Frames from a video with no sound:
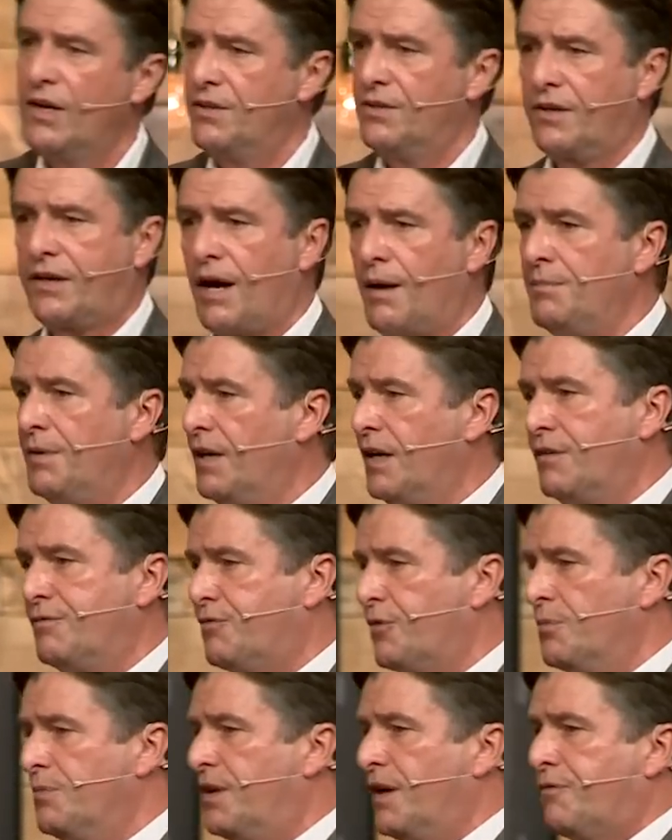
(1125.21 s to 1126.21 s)
They're coming in
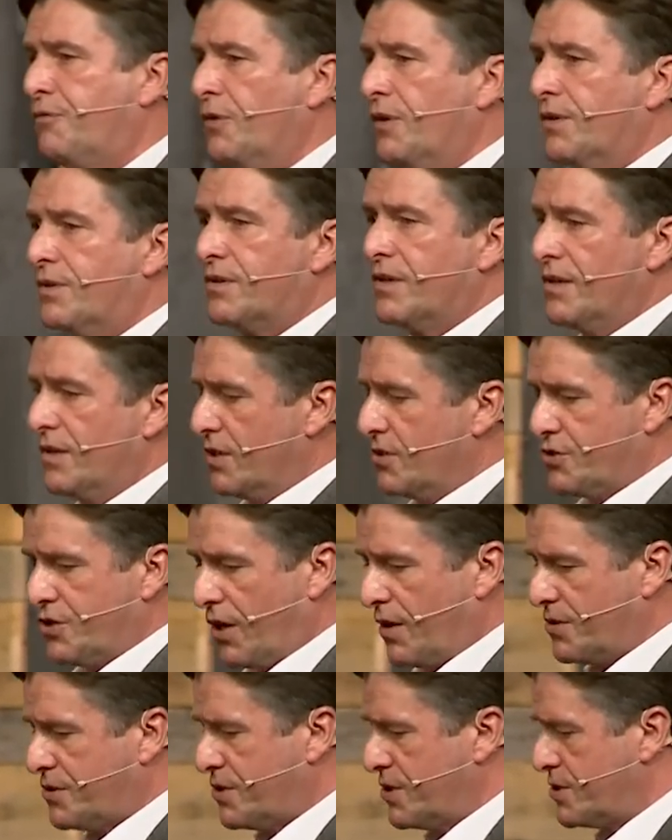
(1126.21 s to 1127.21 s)
from different
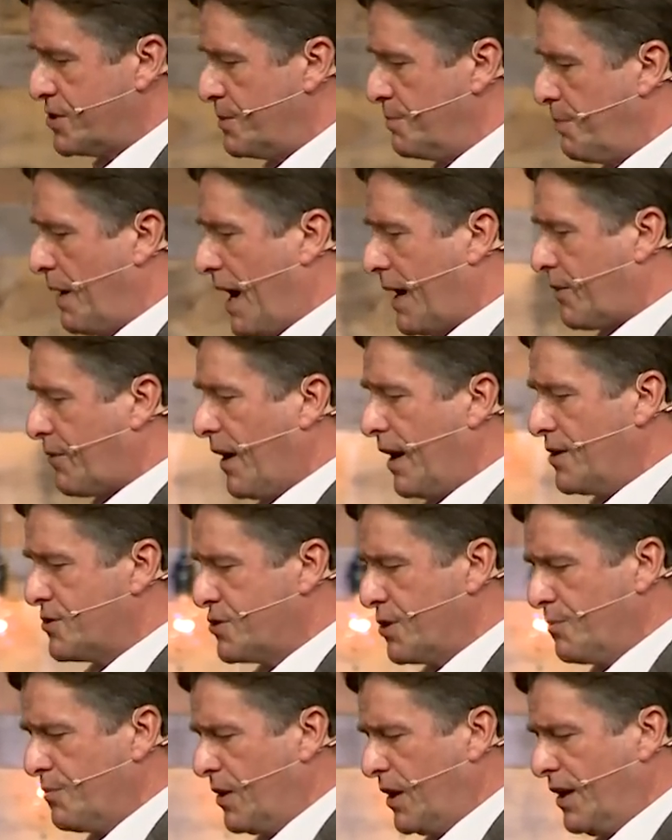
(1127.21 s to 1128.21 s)
churches and
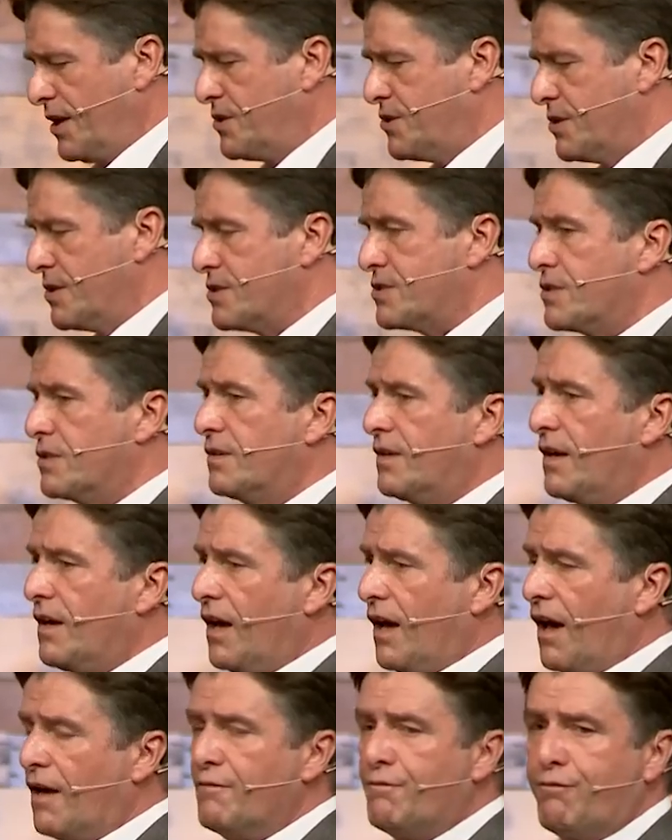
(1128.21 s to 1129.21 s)
backgrounds and religions and,
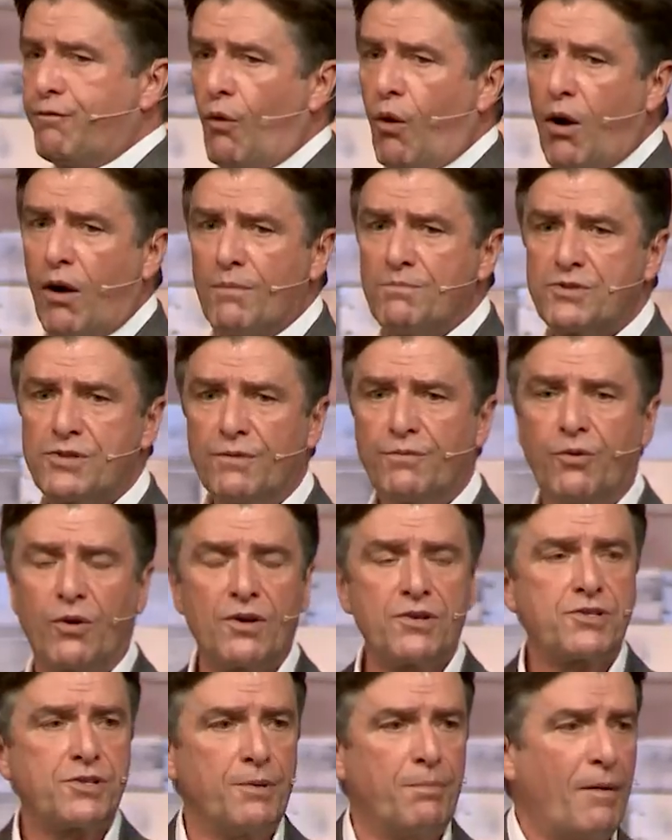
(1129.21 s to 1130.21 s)
and forms of
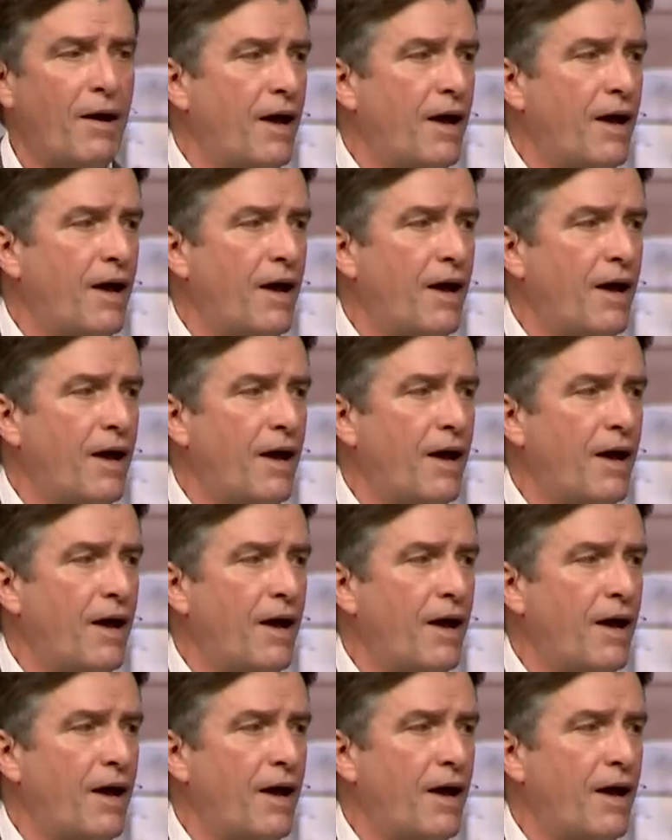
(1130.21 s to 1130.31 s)
worship.